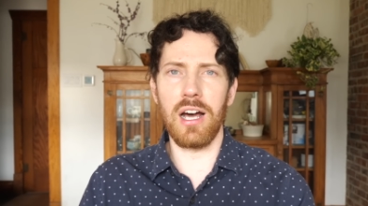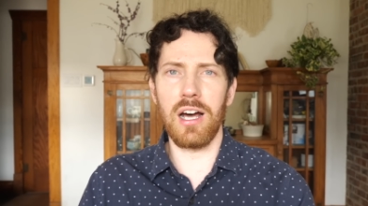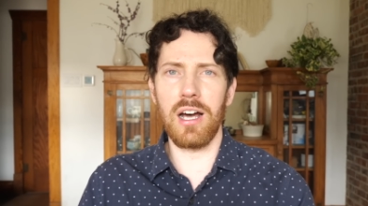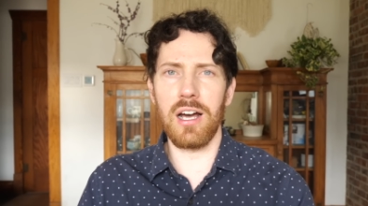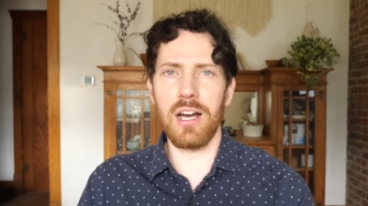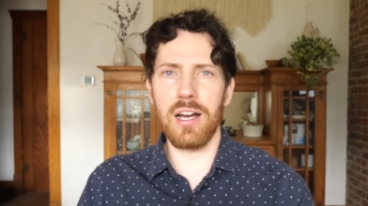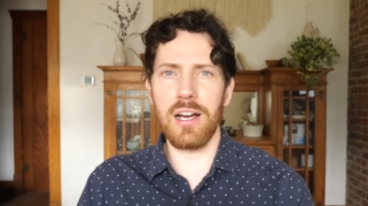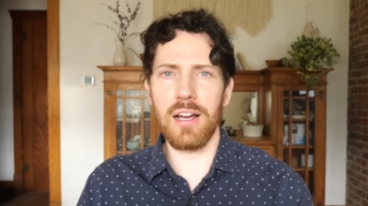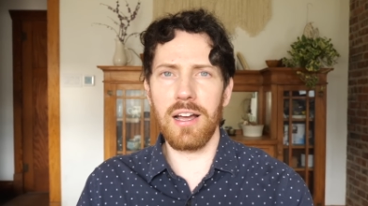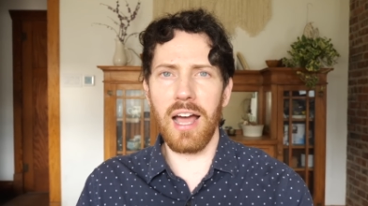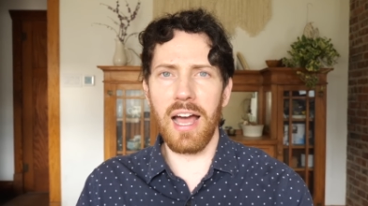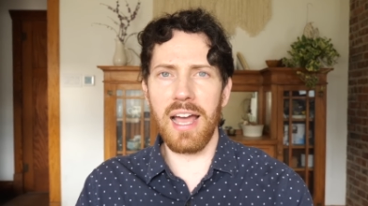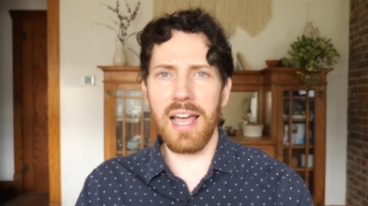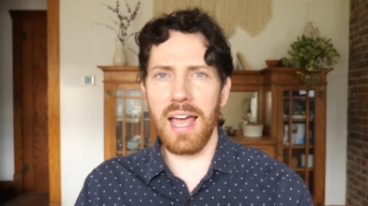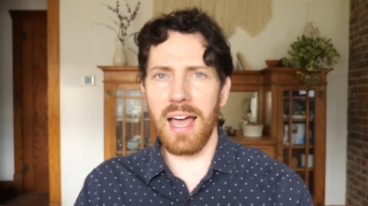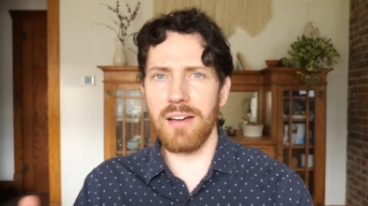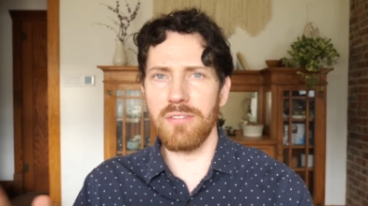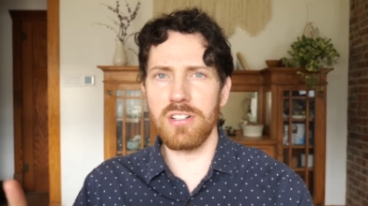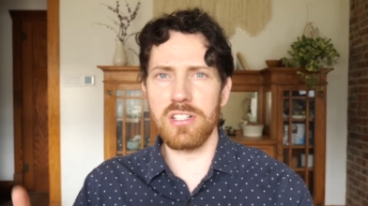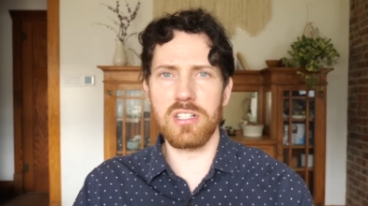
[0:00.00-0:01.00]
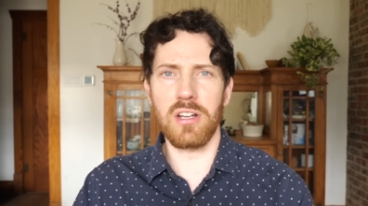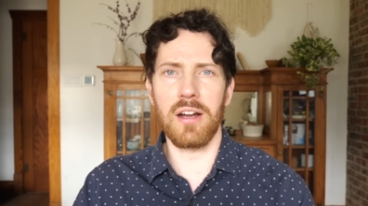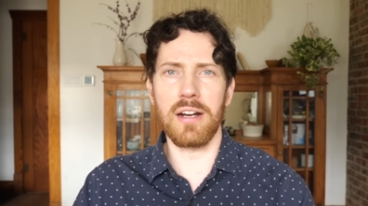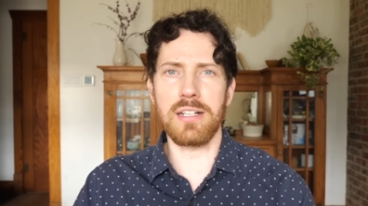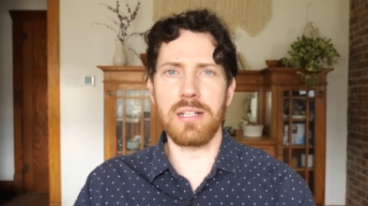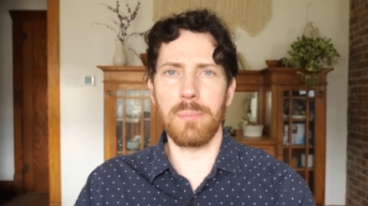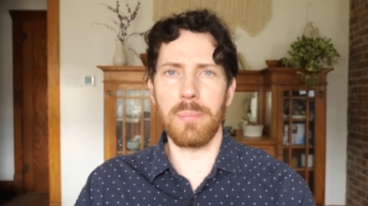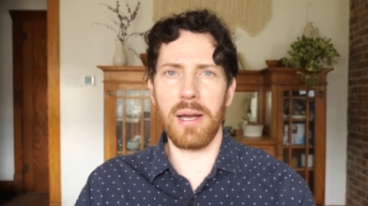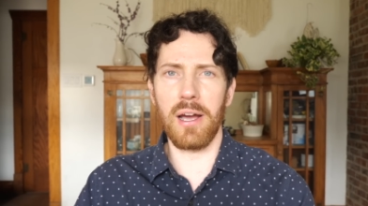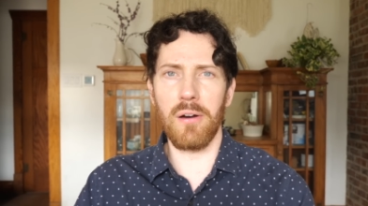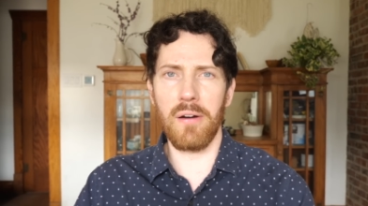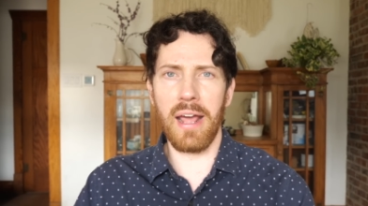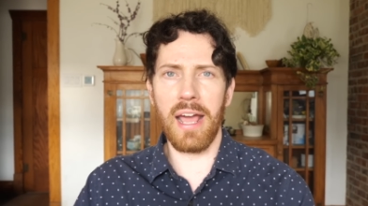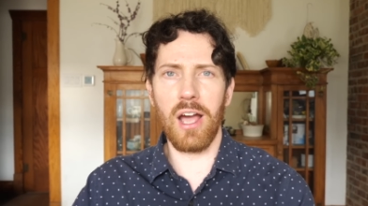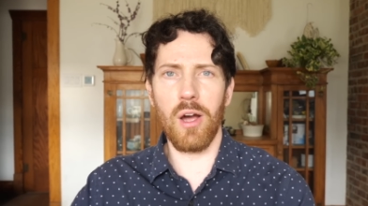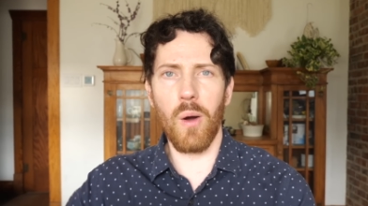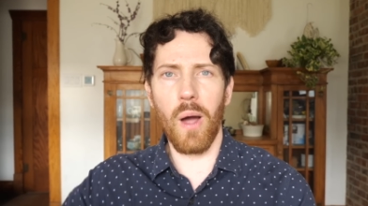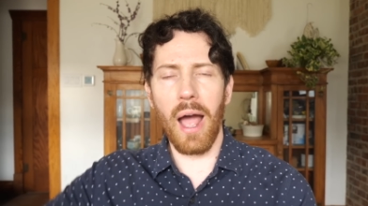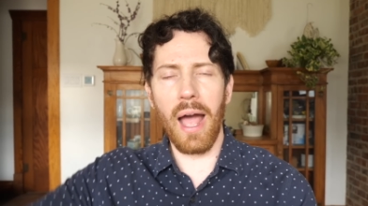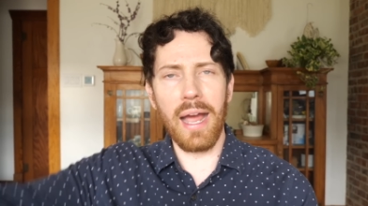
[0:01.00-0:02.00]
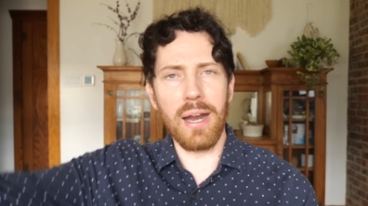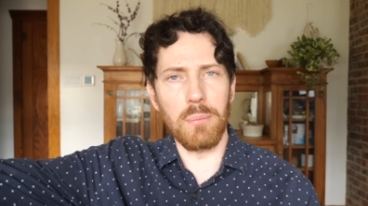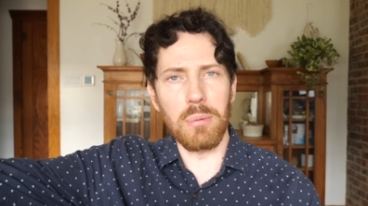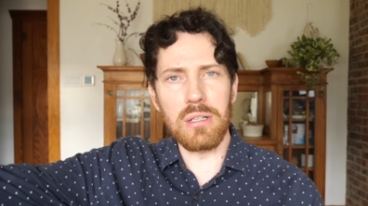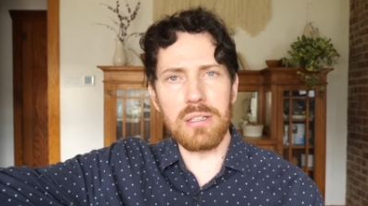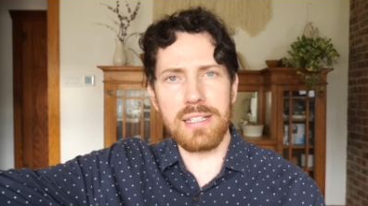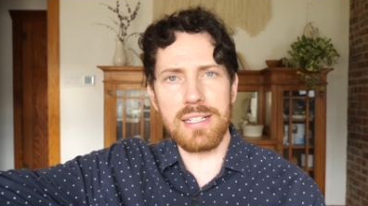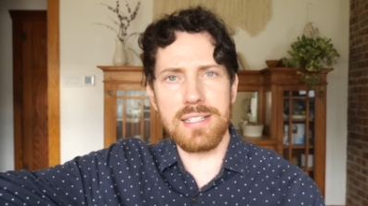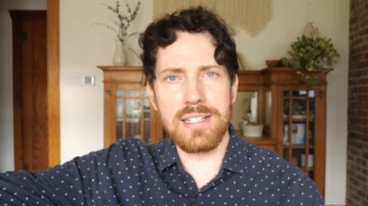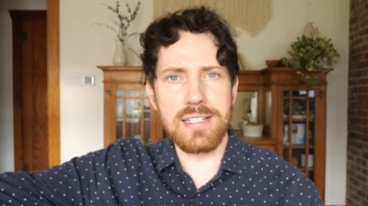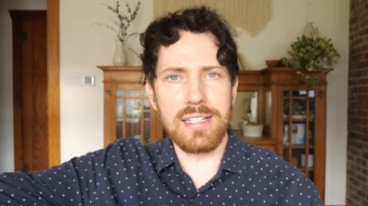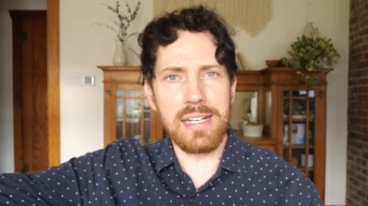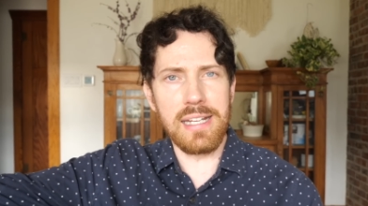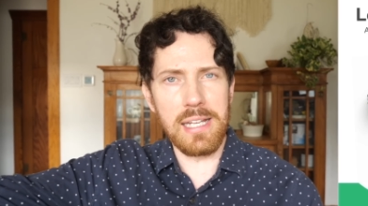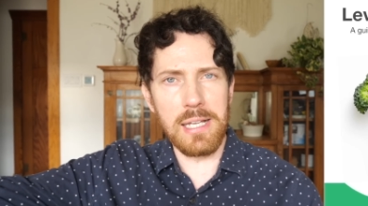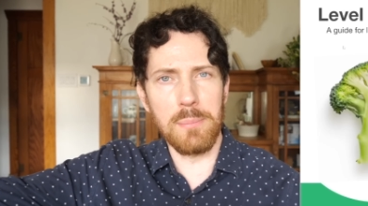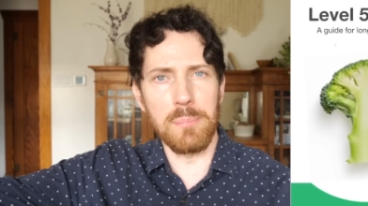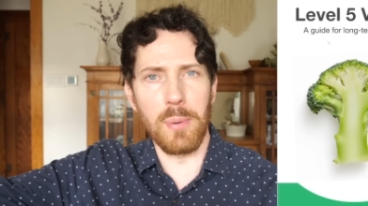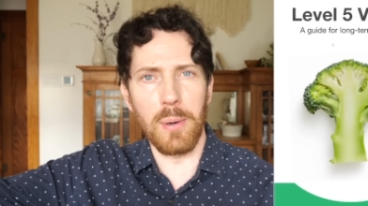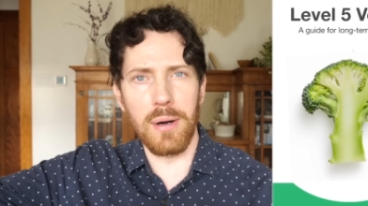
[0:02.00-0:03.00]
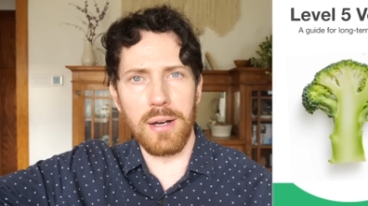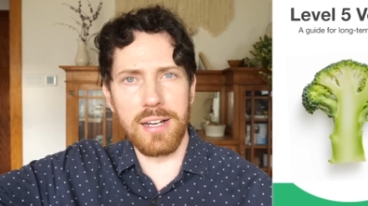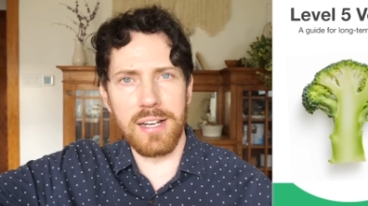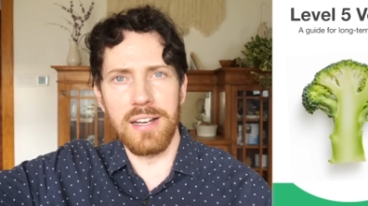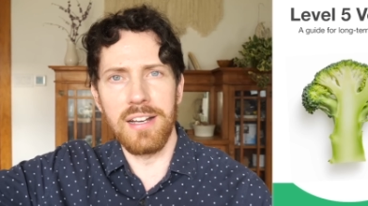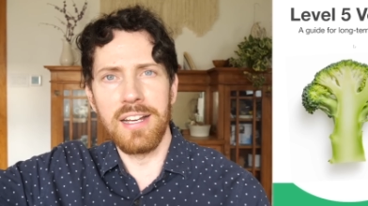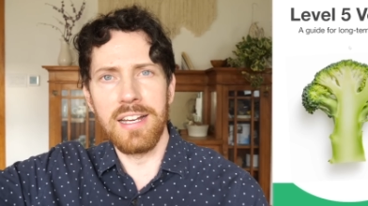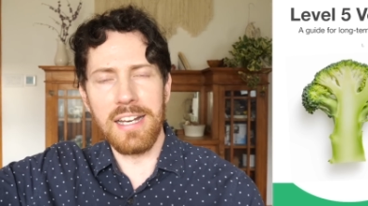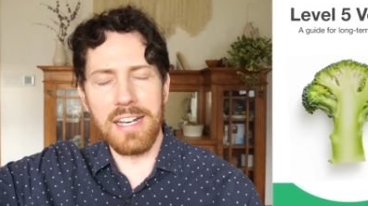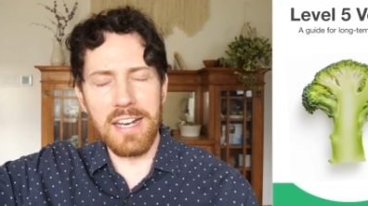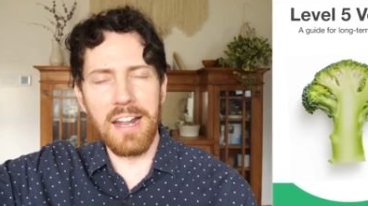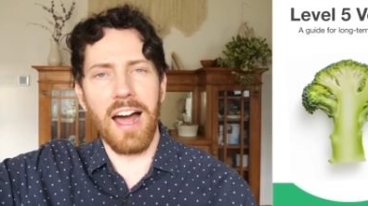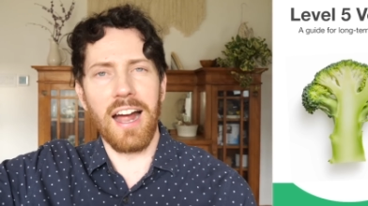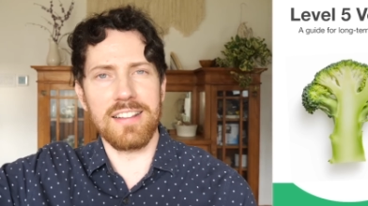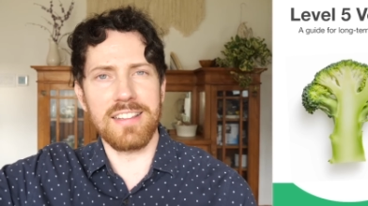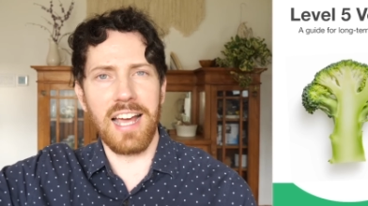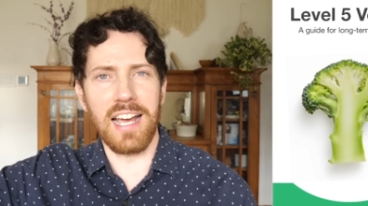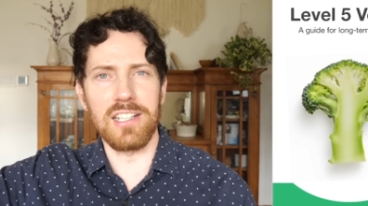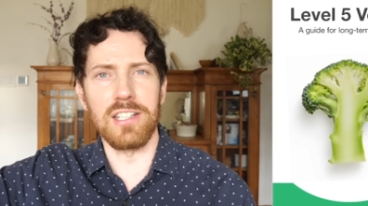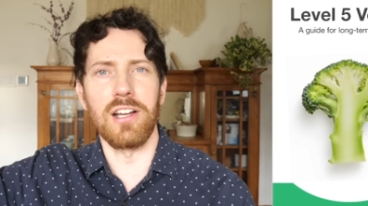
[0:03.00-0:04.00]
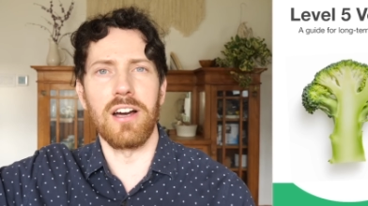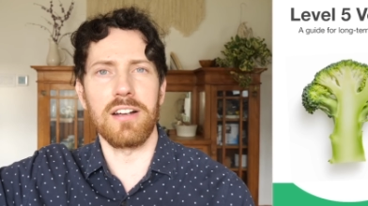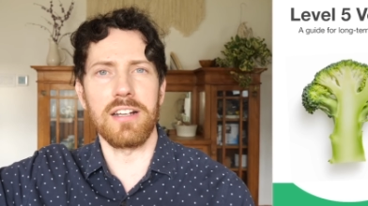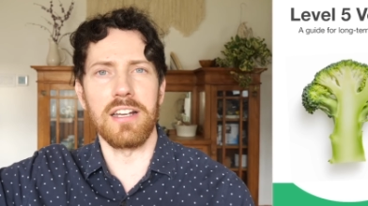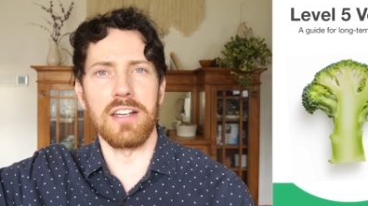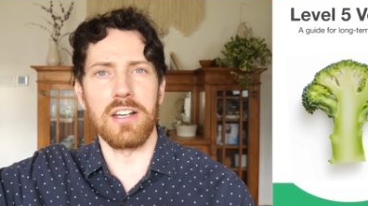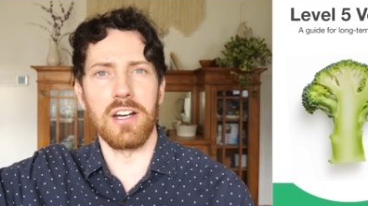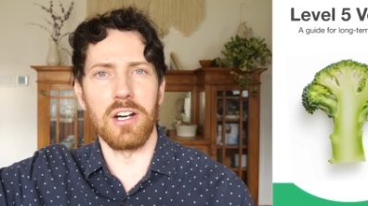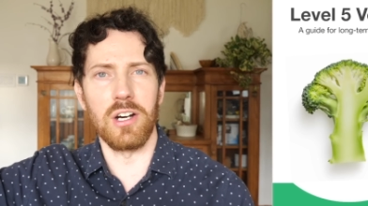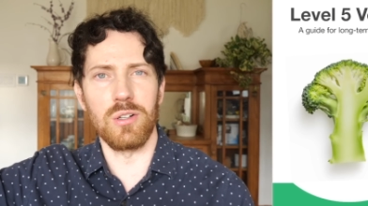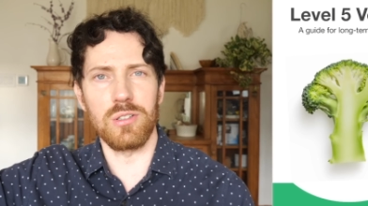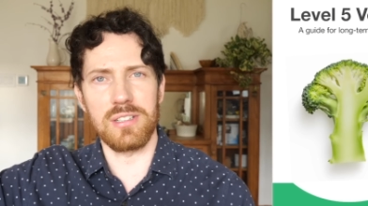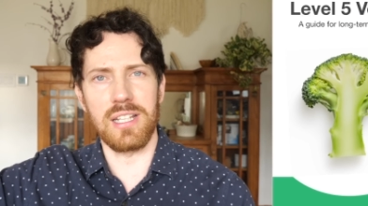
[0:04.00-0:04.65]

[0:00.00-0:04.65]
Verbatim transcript: uh, I haven't talked about how I released an ebook not that long ago,